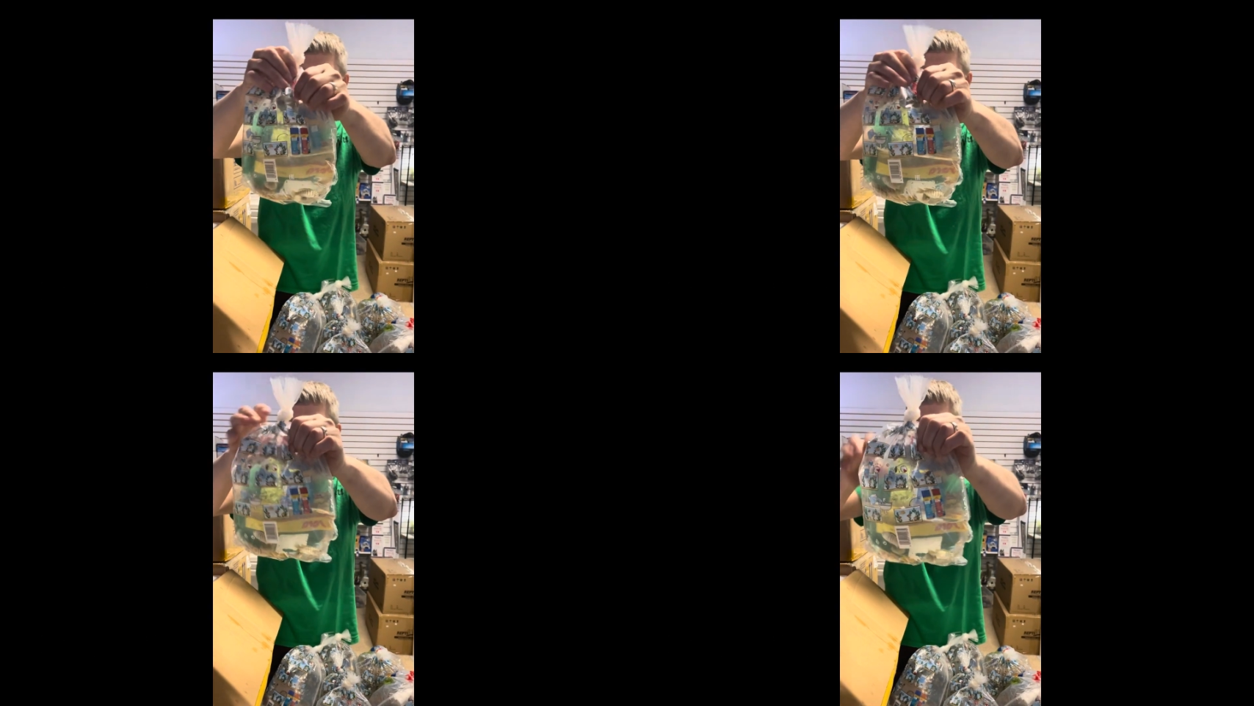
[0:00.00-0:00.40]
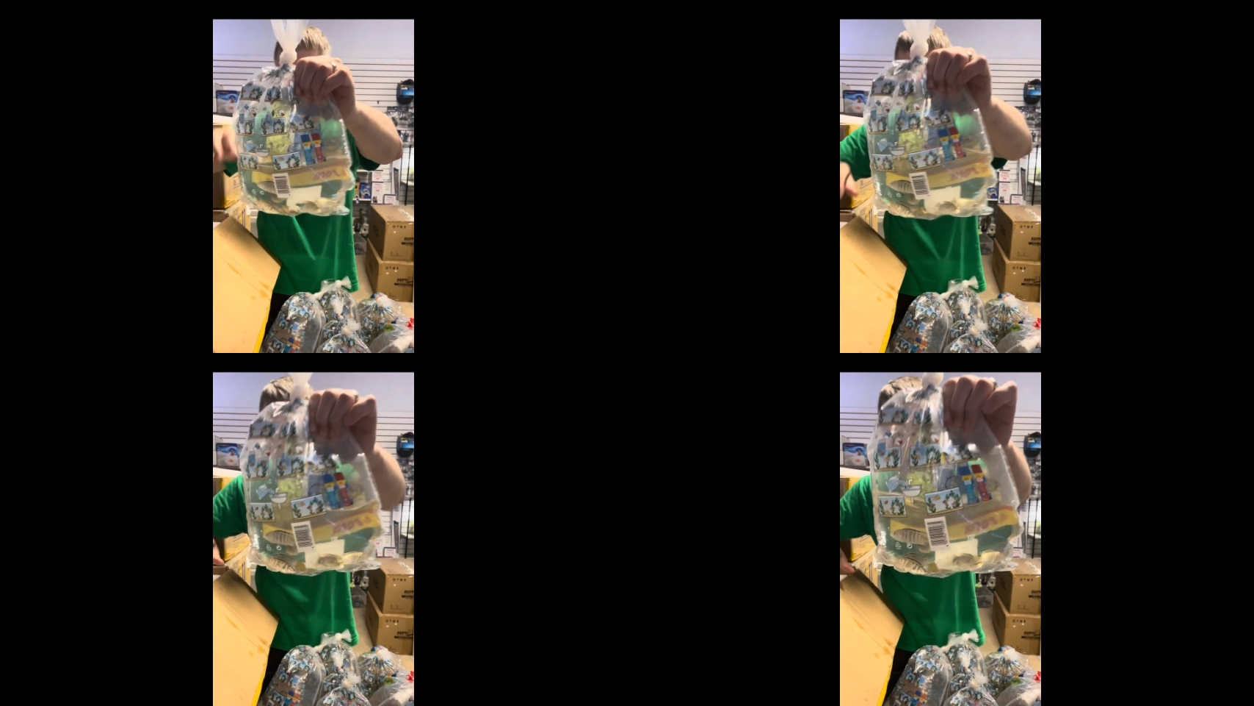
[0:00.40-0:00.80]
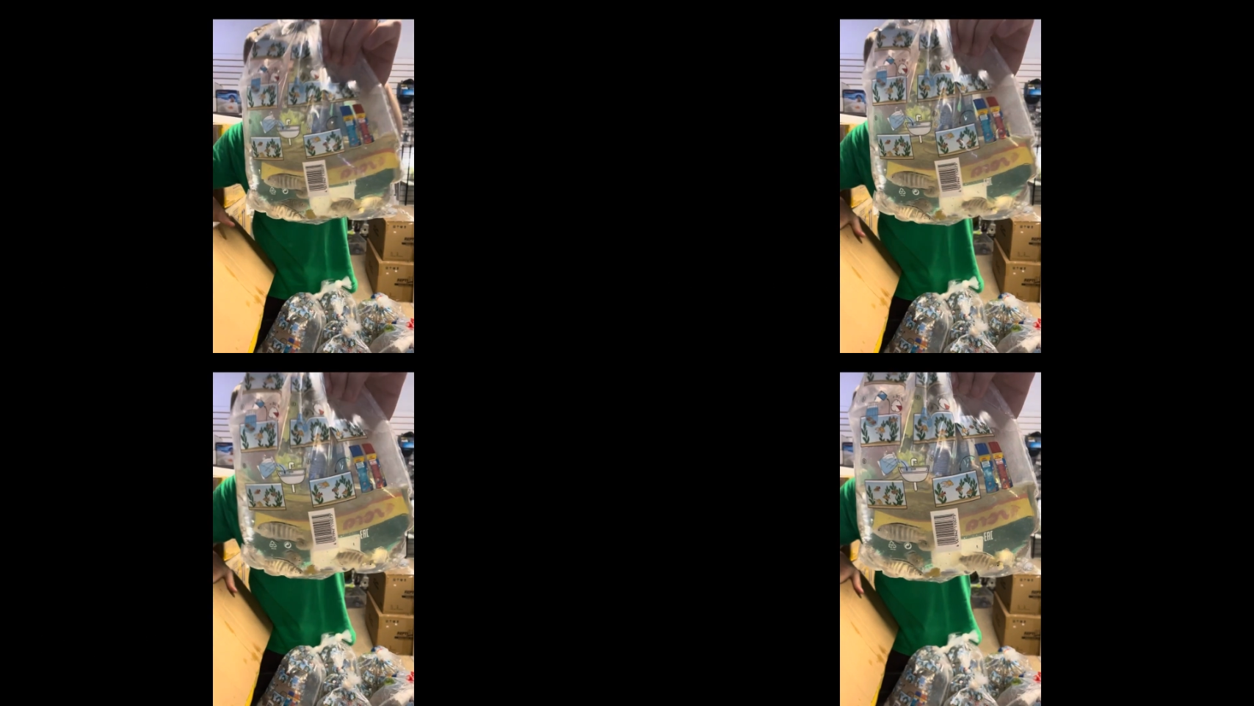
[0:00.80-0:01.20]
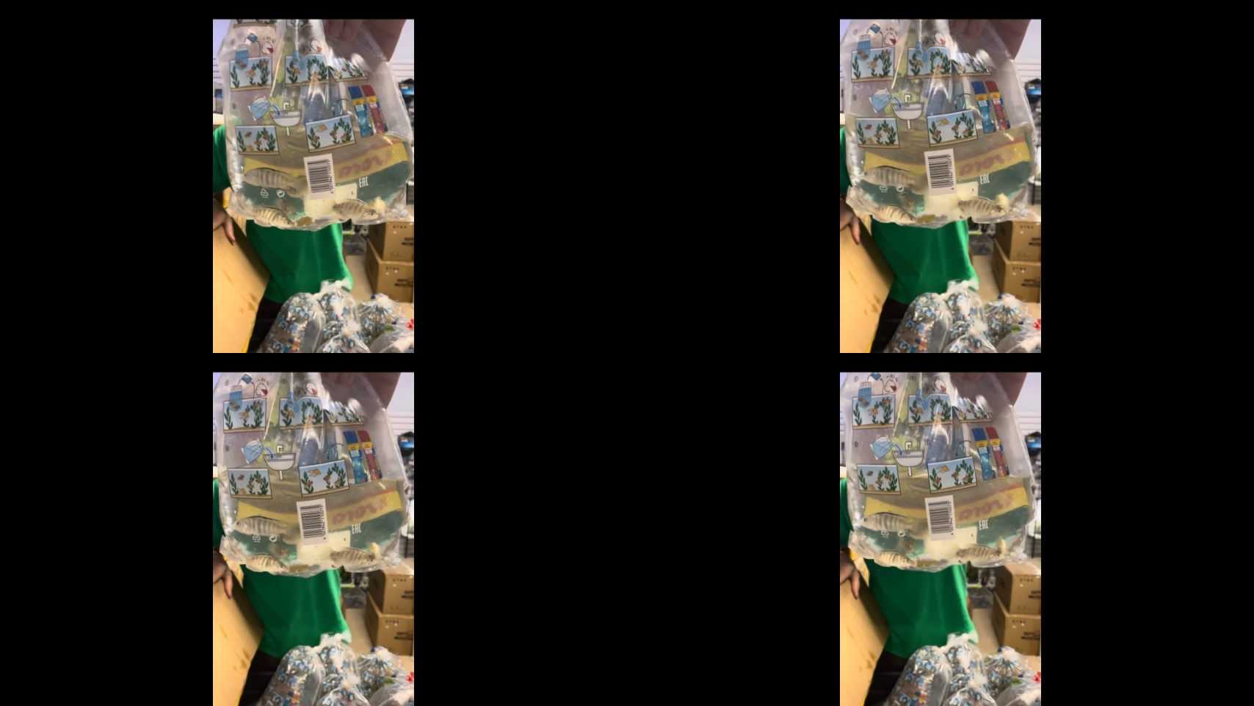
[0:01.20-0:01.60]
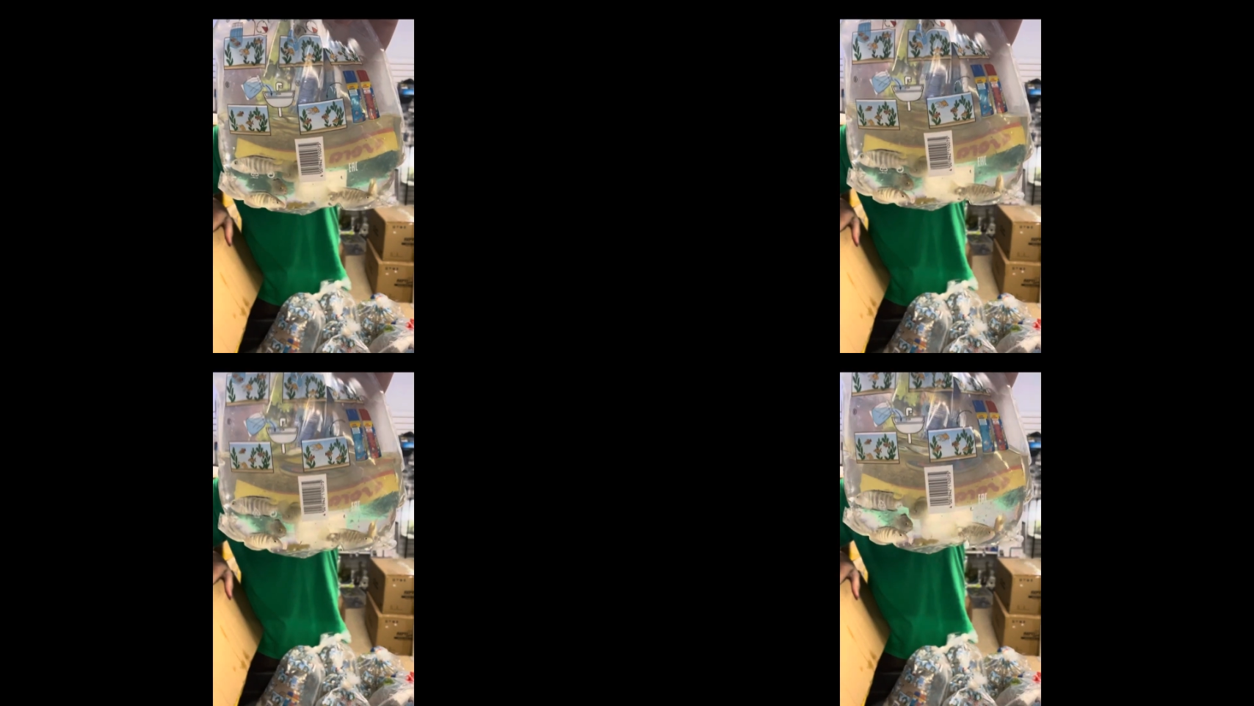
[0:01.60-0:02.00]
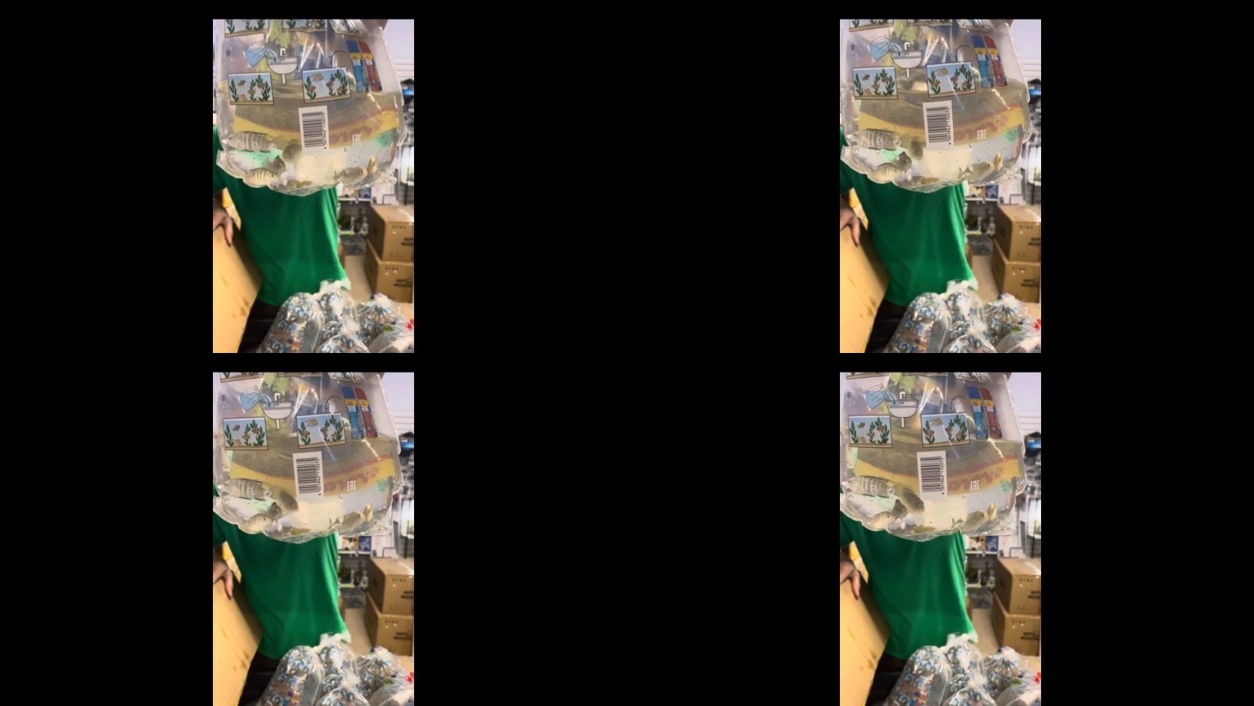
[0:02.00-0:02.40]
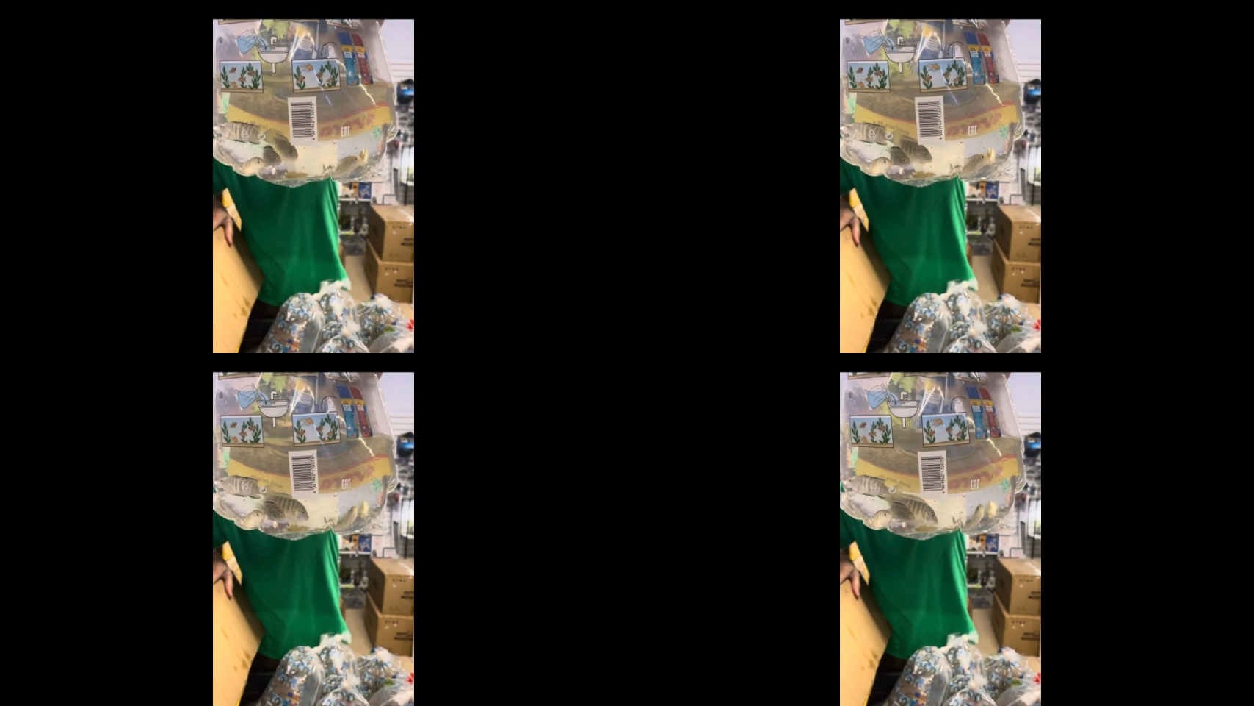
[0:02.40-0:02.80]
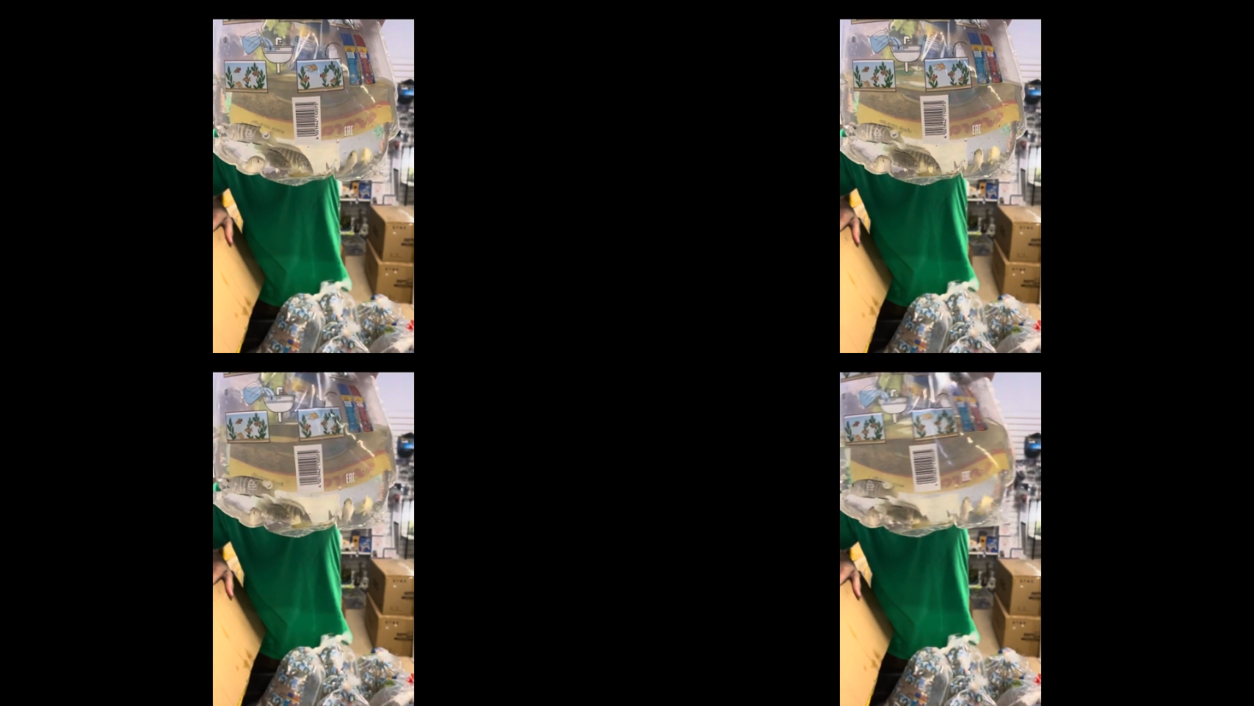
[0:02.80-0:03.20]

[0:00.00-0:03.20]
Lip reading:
Nobody's mouth can be seen.